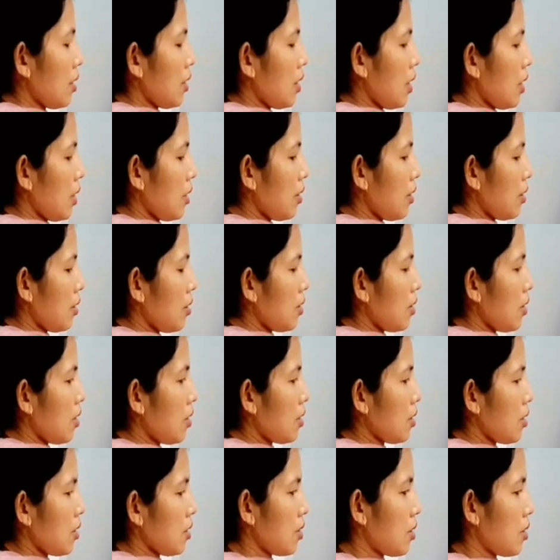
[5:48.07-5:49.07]
then
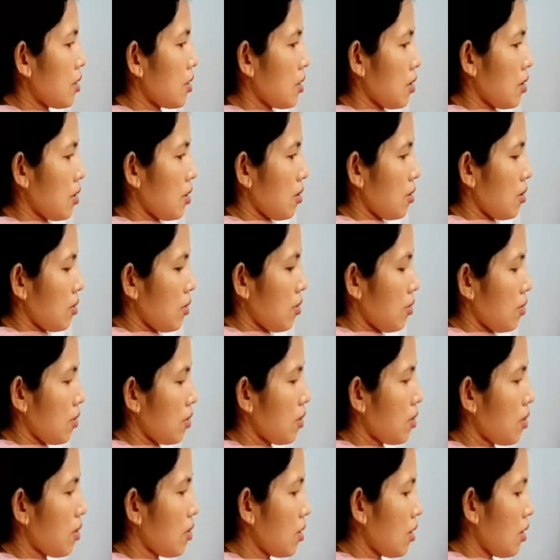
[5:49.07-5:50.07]
there is
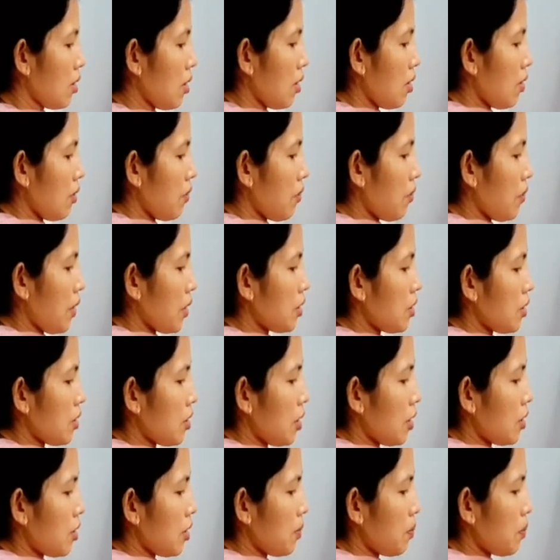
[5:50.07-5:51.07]

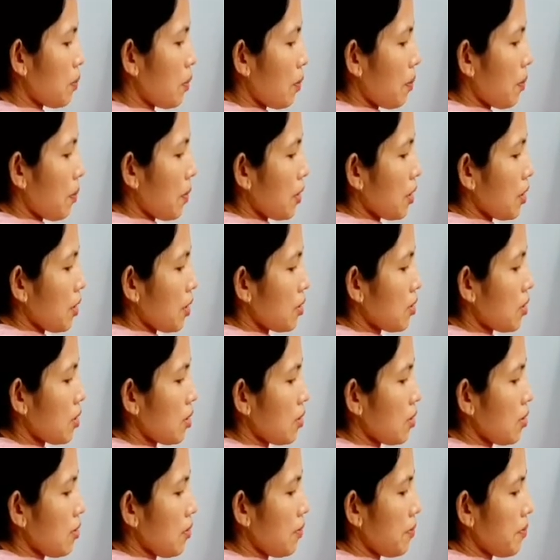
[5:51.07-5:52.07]
vegetative
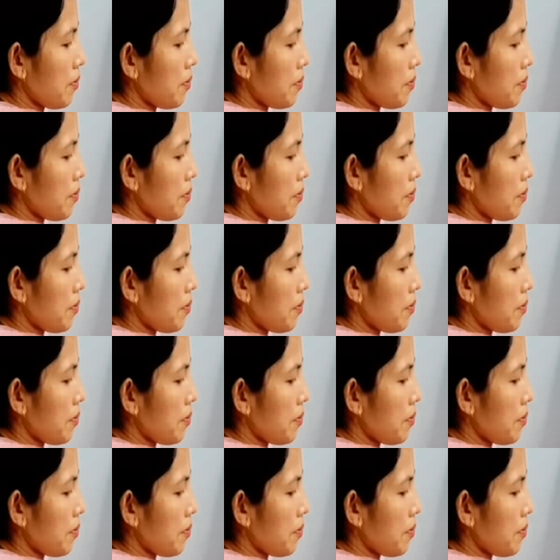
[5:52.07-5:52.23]
propagation,